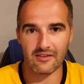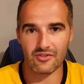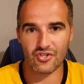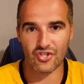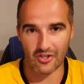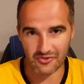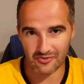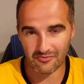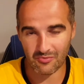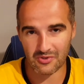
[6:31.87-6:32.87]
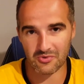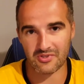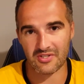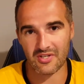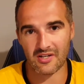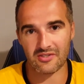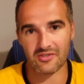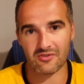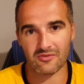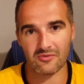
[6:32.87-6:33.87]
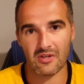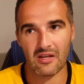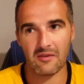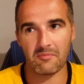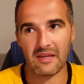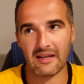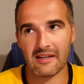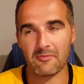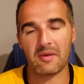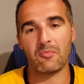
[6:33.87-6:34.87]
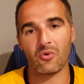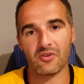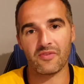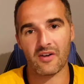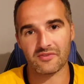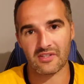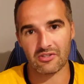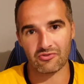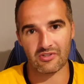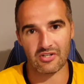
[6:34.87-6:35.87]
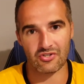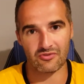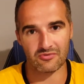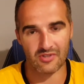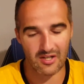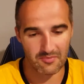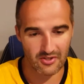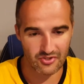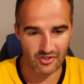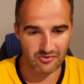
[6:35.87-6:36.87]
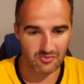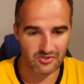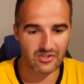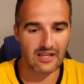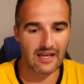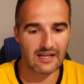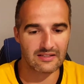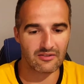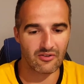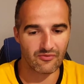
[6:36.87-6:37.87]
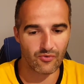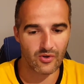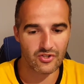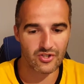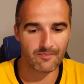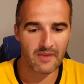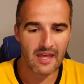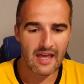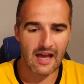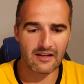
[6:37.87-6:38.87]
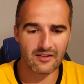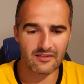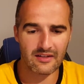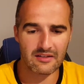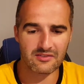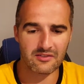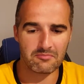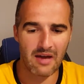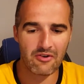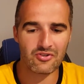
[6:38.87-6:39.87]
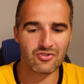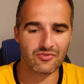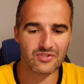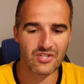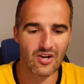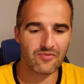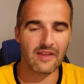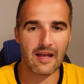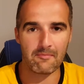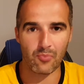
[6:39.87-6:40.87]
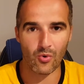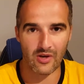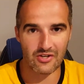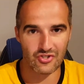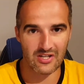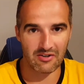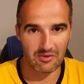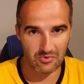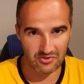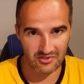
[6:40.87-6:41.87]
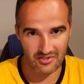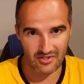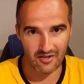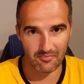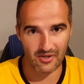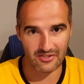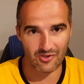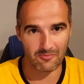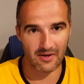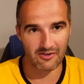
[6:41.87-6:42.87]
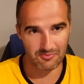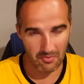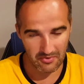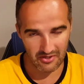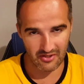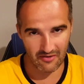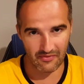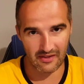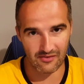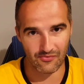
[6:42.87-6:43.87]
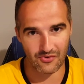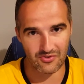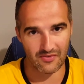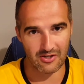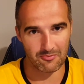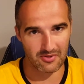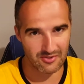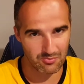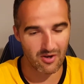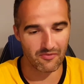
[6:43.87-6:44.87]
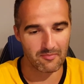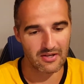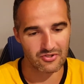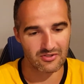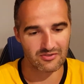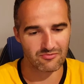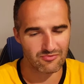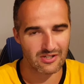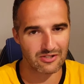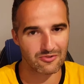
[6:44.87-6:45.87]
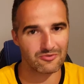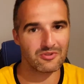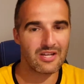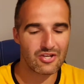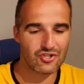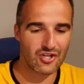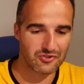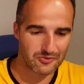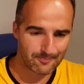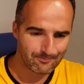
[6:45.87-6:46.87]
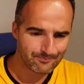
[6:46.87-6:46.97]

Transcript: shuttle, which was designed to be a little bit more advanced than your traditional Type 9 shuttle, which they had on Voyager. And it's a marriage of Starfleet and Borg engineering, which was designed by Tom Paris. But we're going to cover that in a future video, but it's worth a mention. It's a really cool shuttle.